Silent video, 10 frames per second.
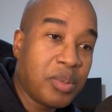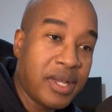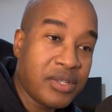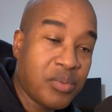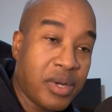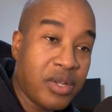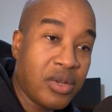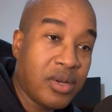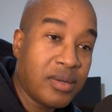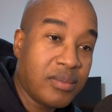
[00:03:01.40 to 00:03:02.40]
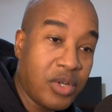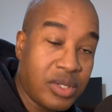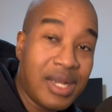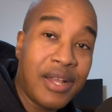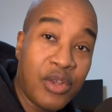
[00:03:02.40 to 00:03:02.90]
a place where you're you're
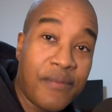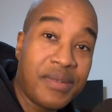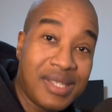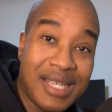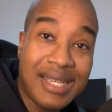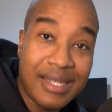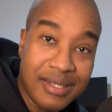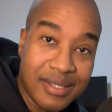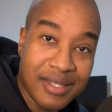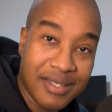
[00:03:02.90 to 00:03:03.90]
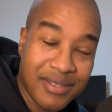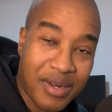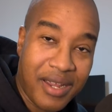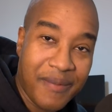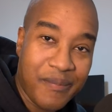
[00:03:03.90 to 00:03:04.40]
you're fatigued,
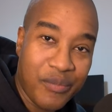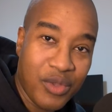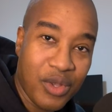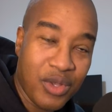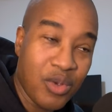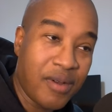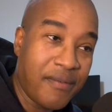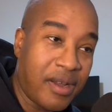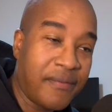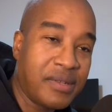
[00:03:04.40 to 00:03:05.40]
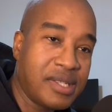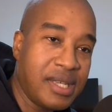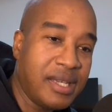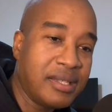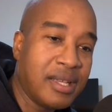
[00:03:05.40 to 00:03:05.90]
right? You you are very
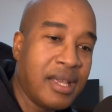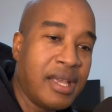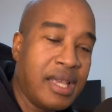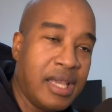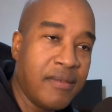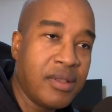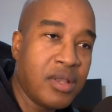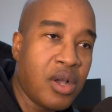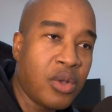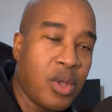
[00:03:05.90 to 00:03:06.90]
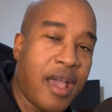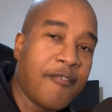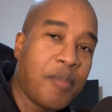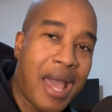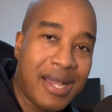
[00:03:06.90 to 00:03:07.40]
fatigued, even though you
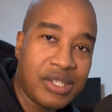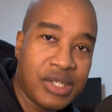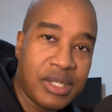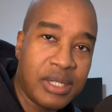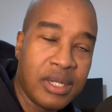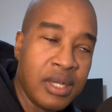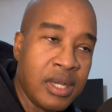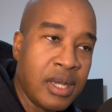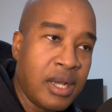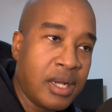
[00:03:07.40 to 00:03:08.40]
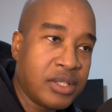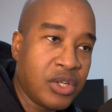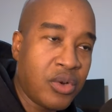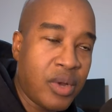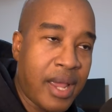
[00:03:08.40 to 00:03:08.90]
have passion uh,
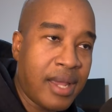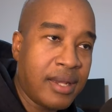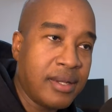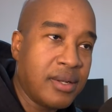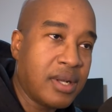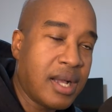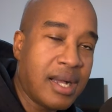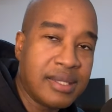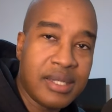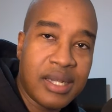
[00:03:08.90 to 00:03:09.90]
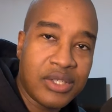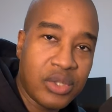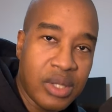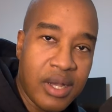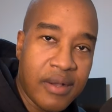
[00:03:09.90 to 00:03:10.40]
to create, you know, content that
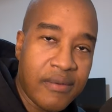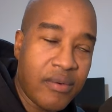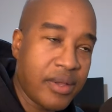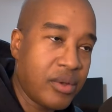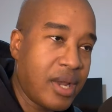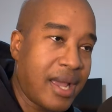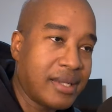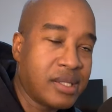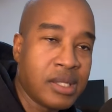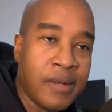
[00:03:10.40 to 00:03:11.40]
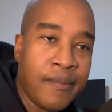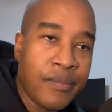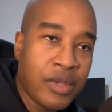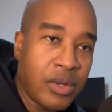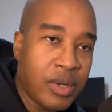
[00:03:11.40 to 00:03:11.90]
you love, whether that's
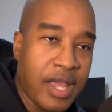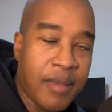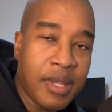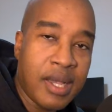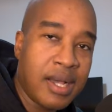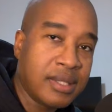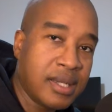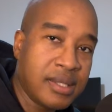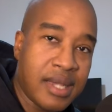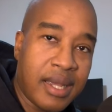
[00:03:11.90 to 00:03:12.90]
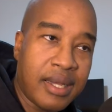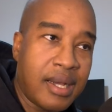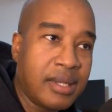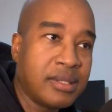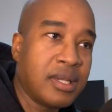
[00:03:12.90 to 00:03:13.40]
you know gaming content, tech
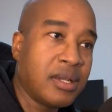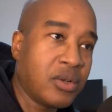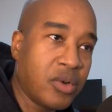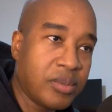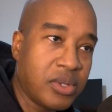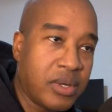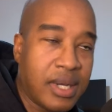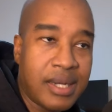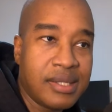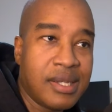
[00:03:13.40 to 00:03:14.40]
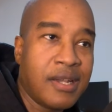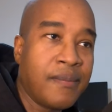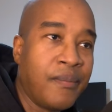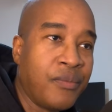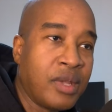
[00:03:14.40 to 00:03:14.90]
content, crypto content
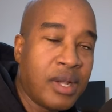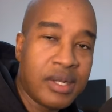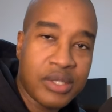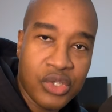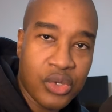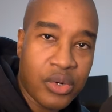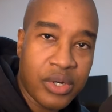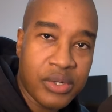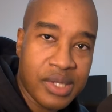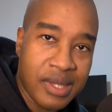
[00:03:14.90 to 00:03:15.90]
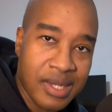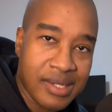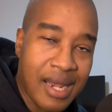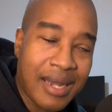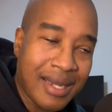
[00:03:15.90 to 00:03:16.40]
uh, tutorials and
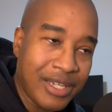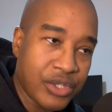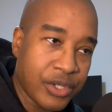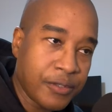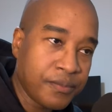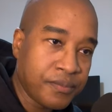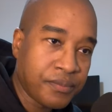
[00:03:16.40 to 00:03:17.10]
things of that nature.